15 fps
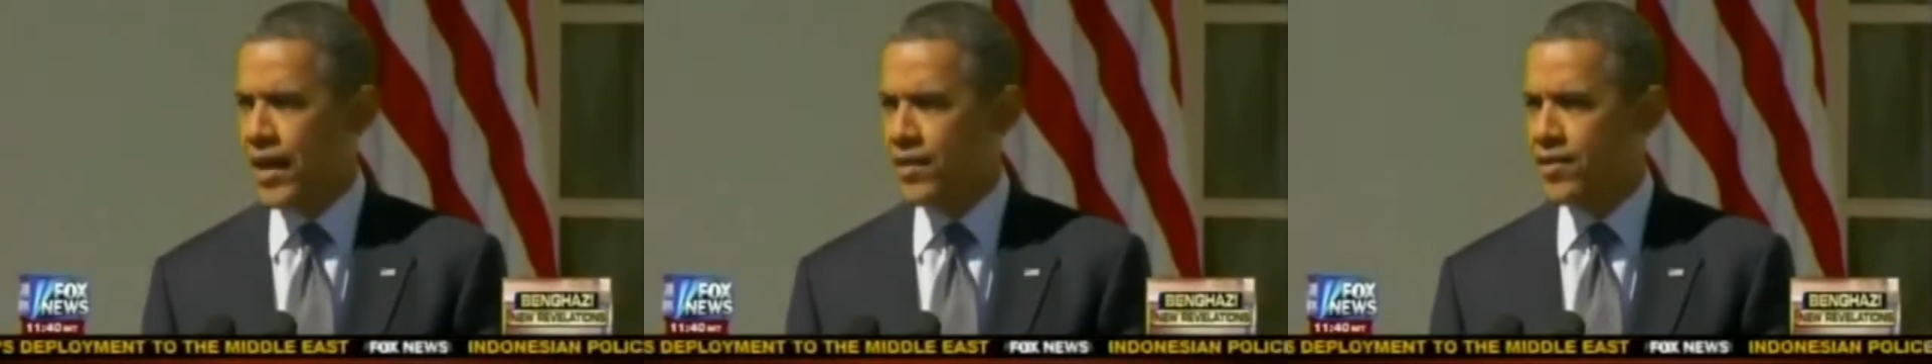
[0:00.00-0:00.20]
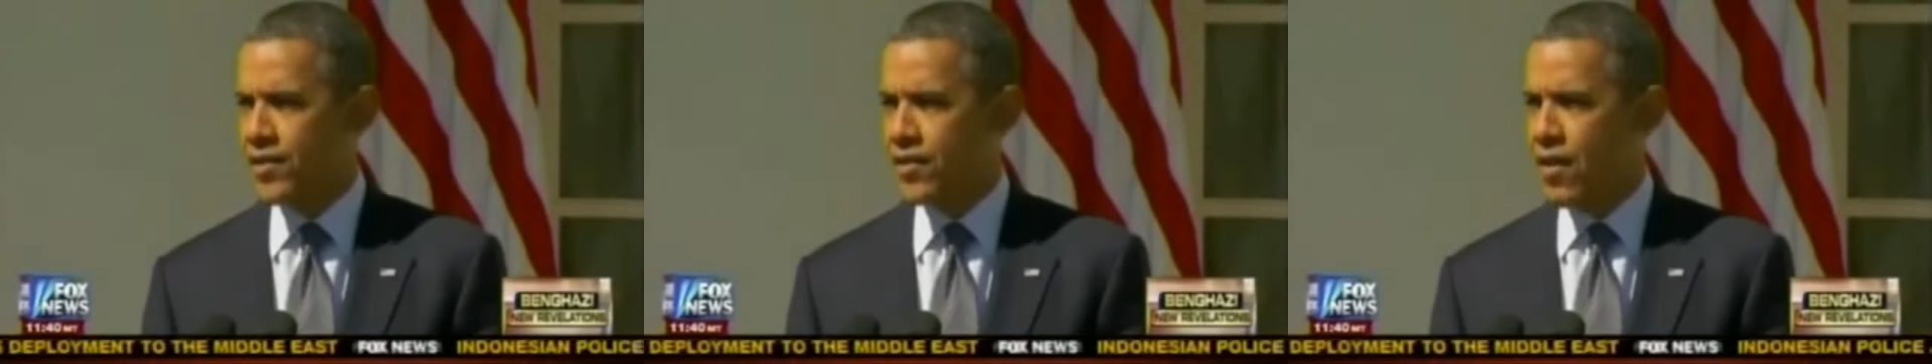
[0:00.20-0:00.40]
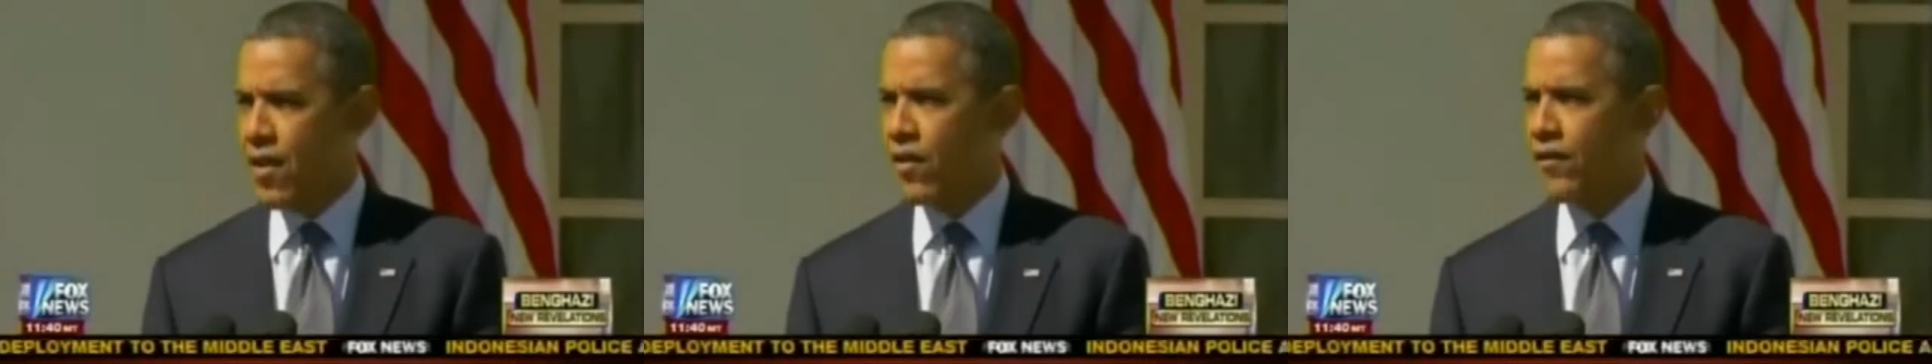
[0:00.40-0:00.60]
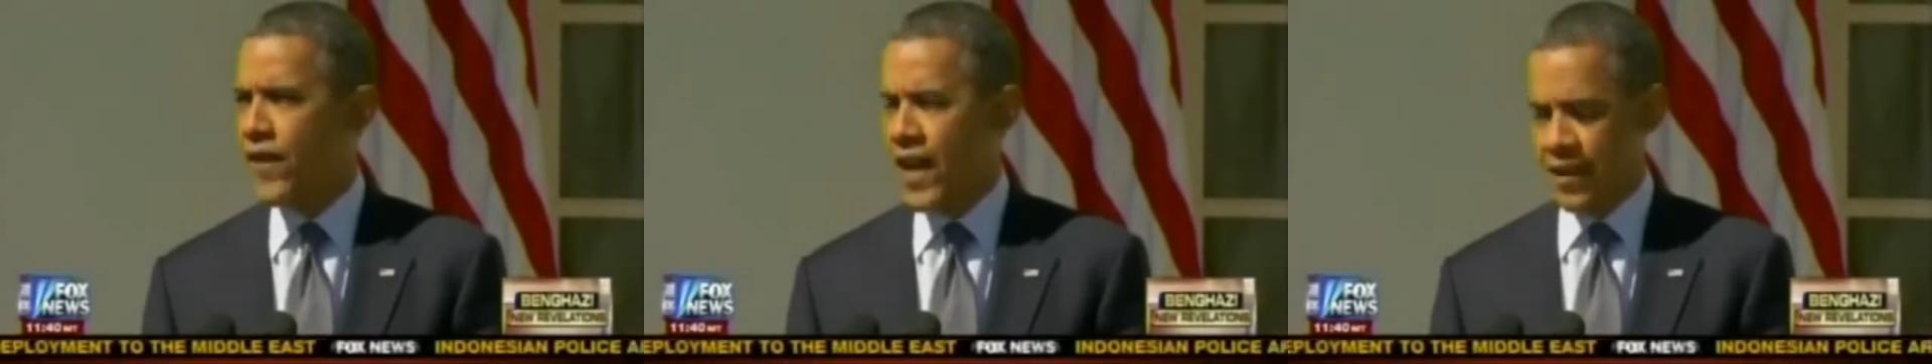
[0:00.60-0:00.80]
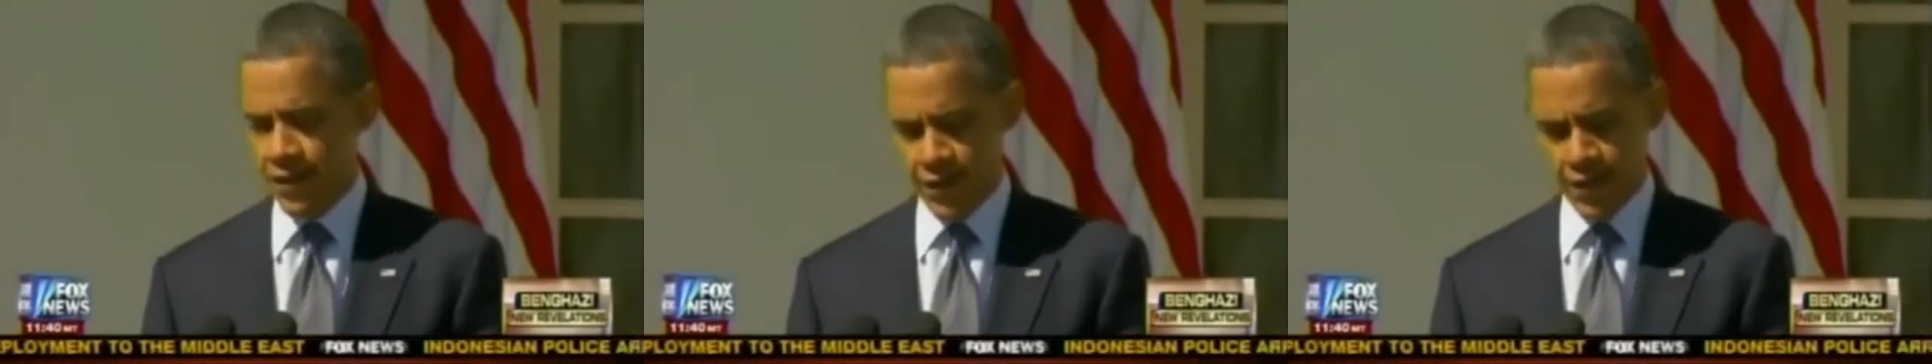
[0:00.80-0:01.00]
that
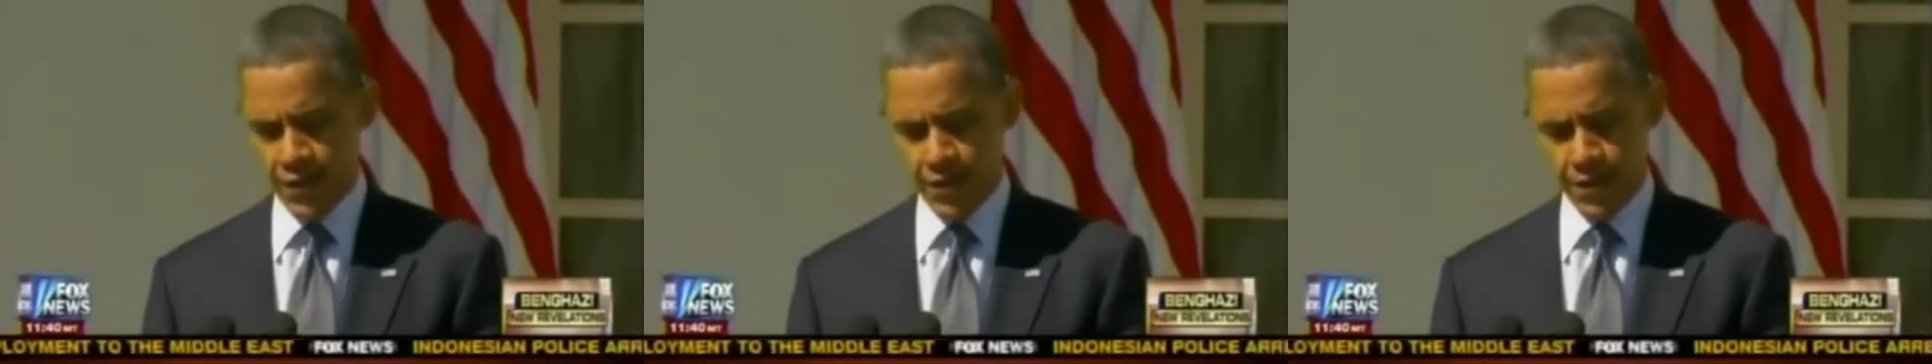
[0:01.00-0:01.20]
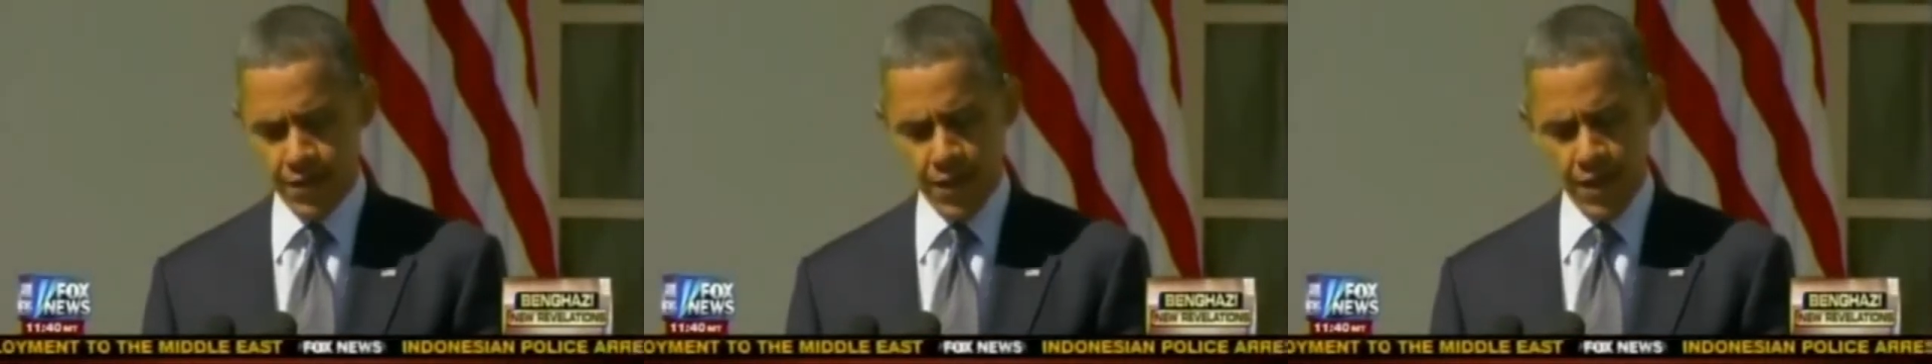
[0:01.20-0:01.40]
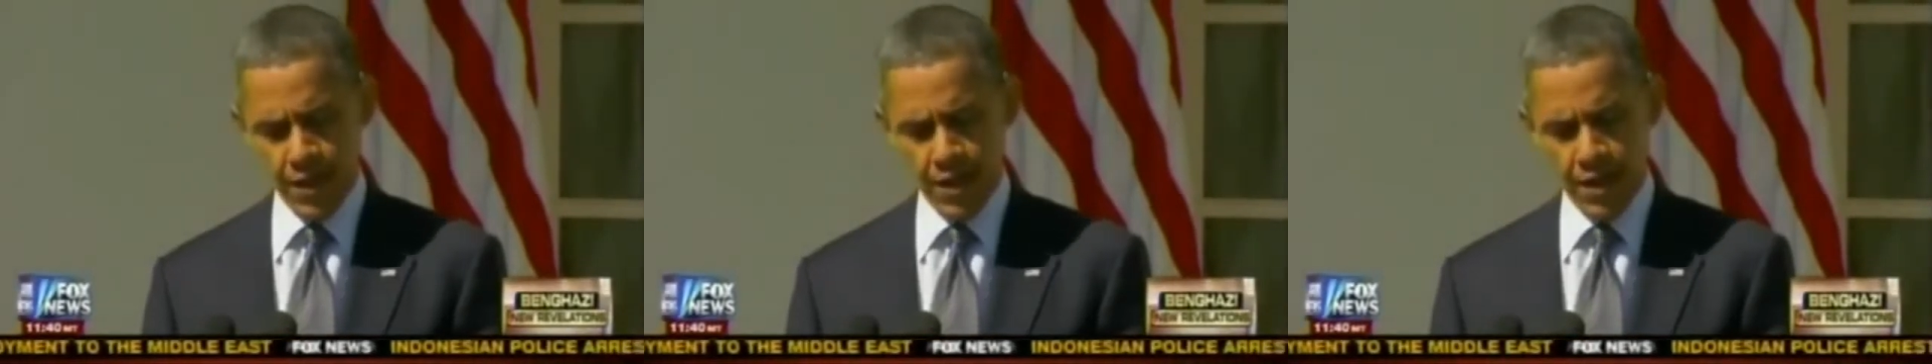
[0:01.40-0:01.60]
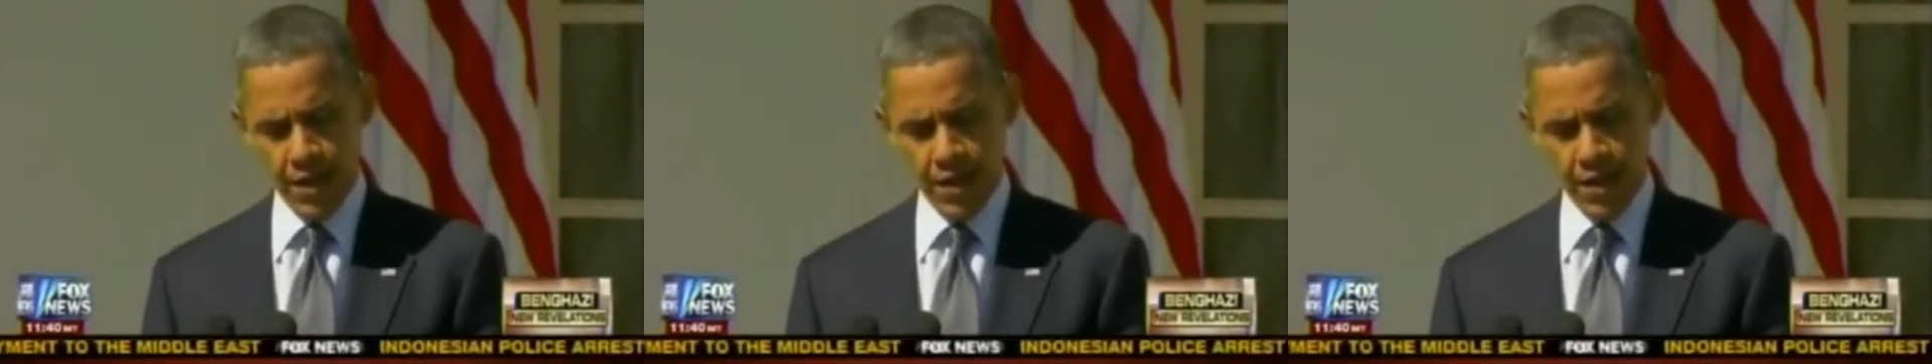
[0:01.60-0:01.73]
respects all faiths.